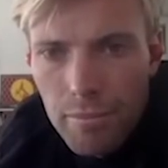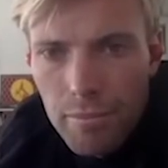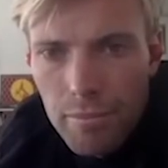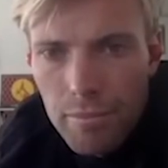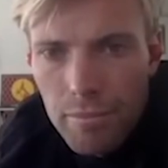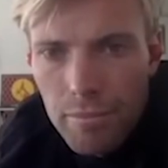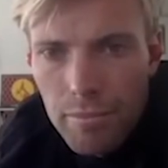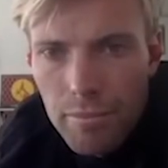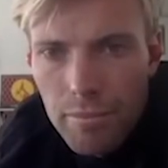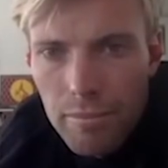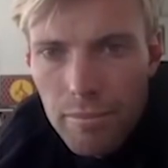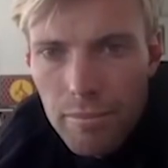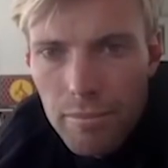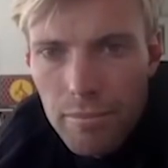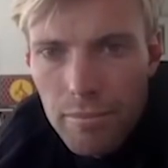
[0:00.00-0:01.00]

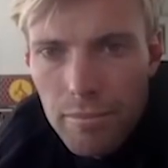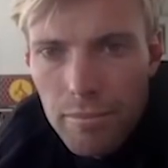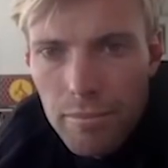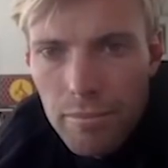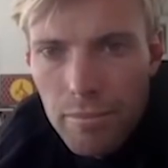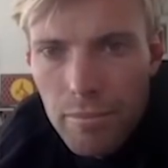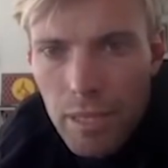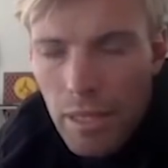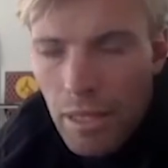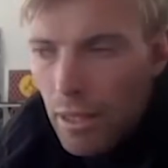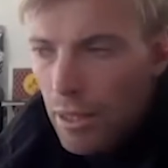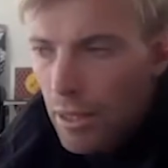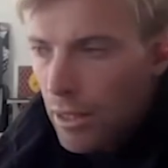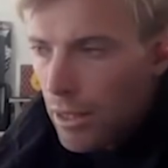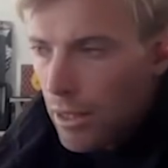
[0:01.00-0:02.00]

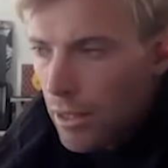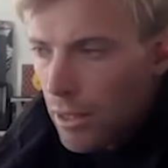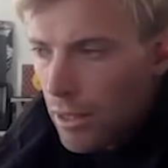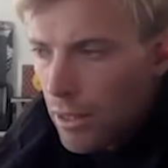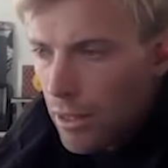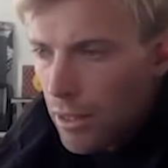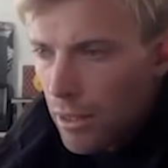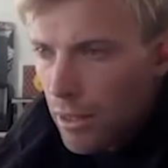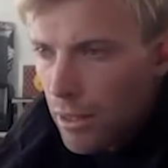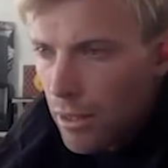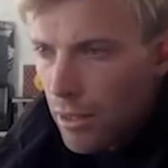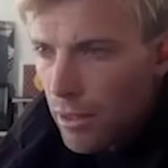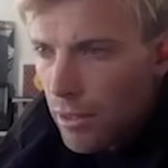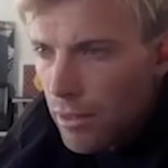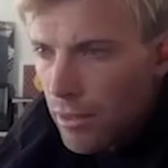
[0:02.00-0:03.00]

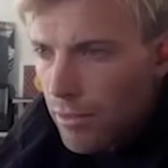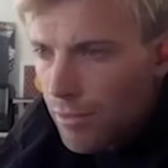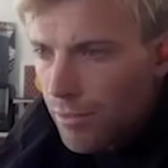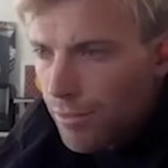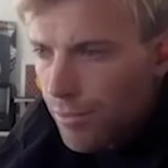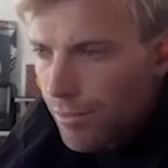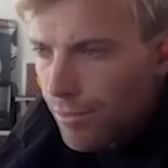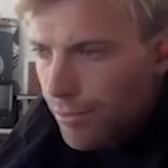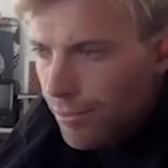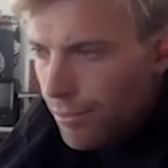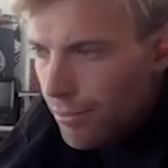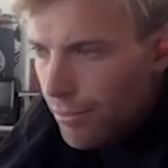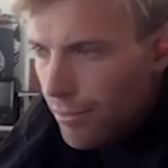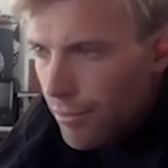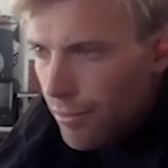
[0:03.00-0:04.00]
This person isn't speaking.